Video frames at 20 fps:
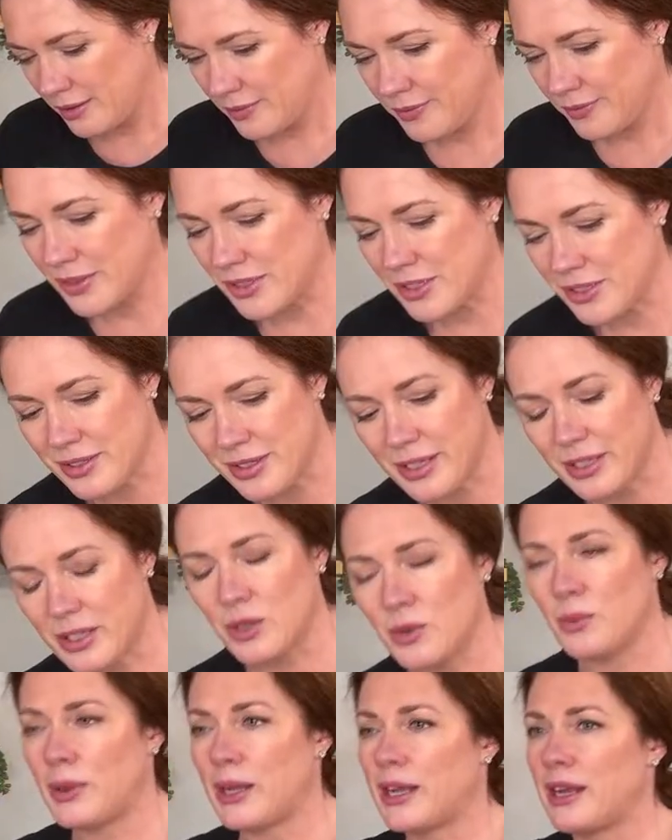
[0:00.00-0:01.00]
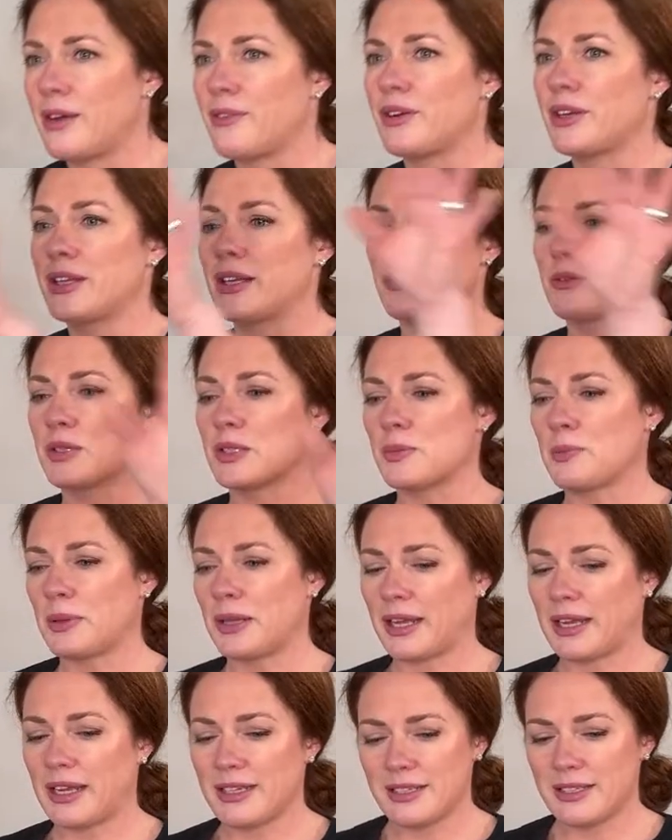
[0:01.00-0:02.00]
And just like the way everything was
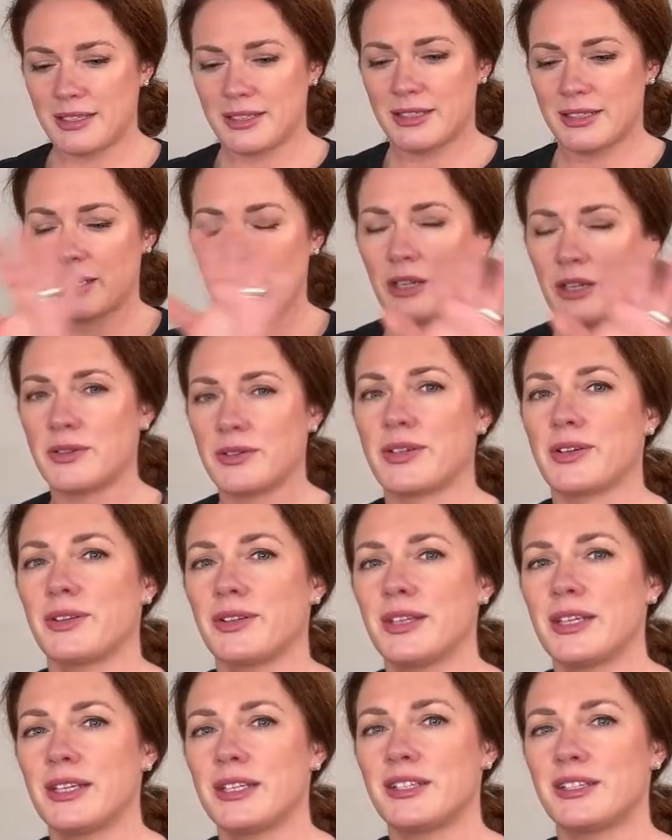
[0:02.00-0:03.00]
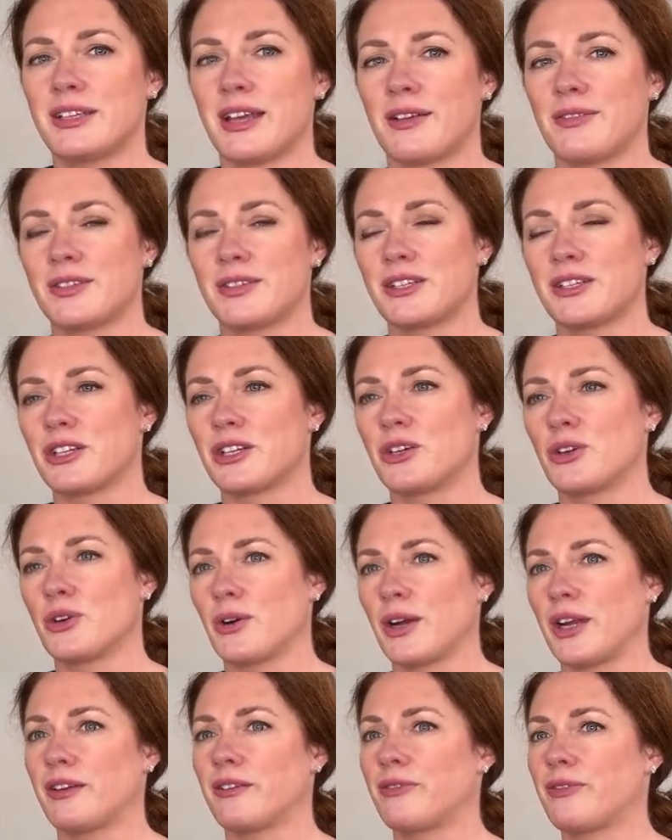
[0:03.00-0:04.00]
placed, you know, certain things just have such a
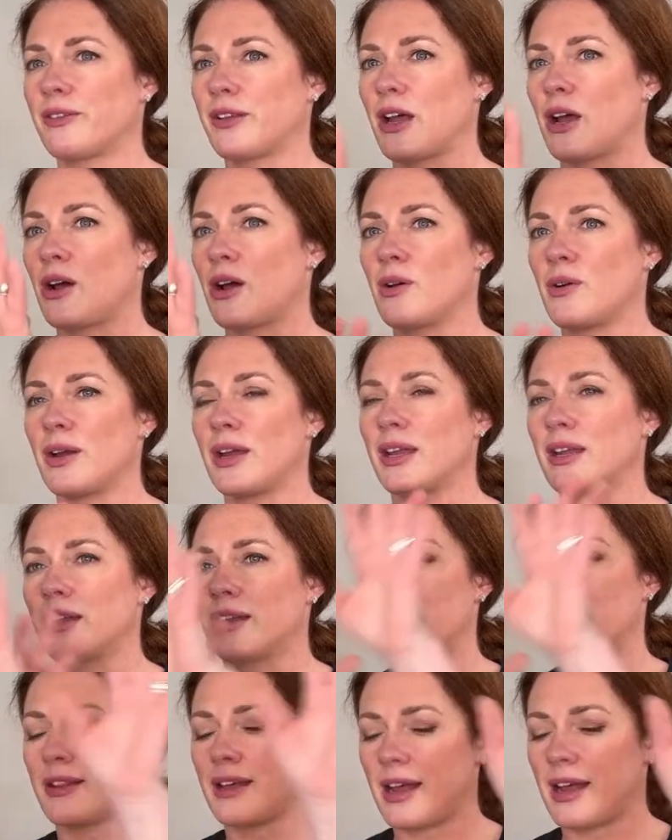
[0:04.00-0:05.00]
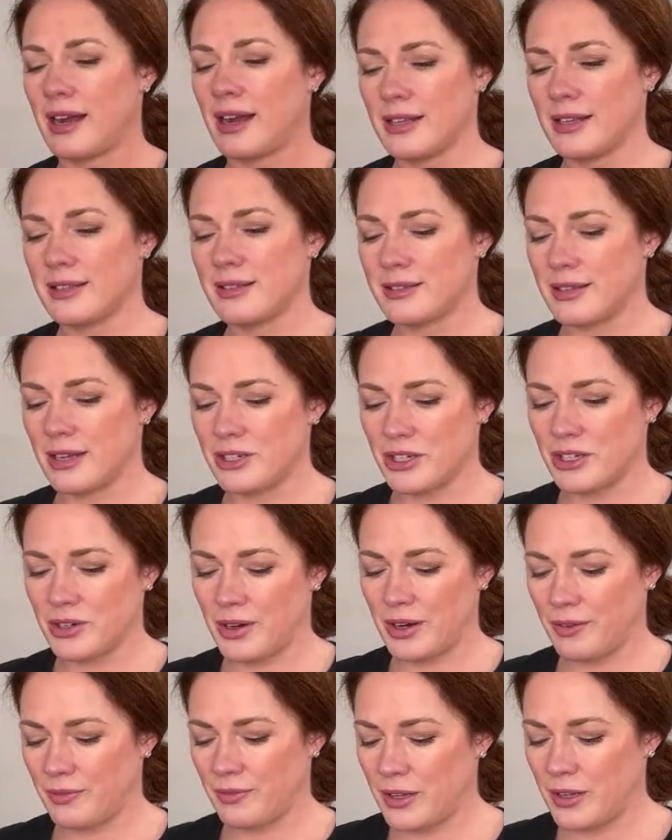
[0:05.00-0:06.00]
great flow, and that had such a
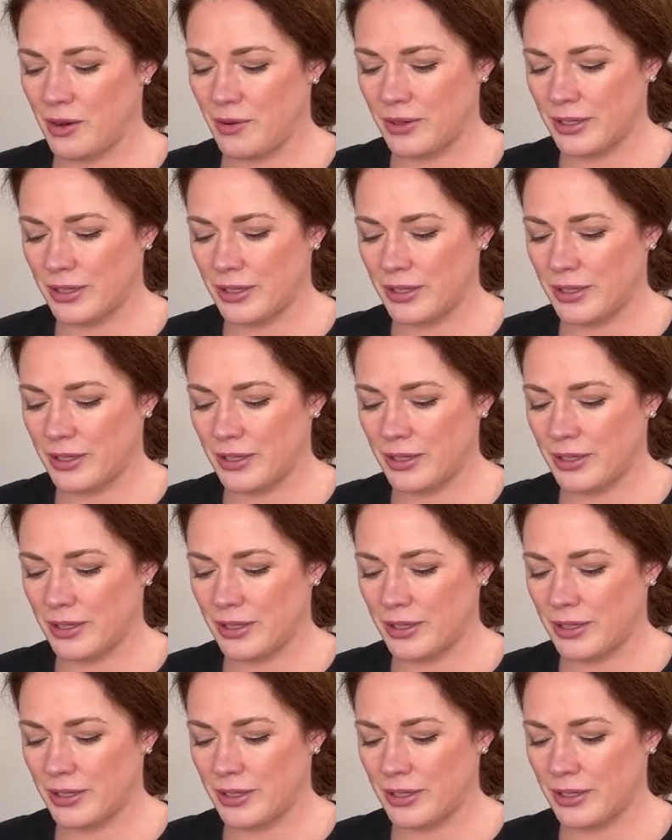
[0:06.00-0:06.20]
great flow.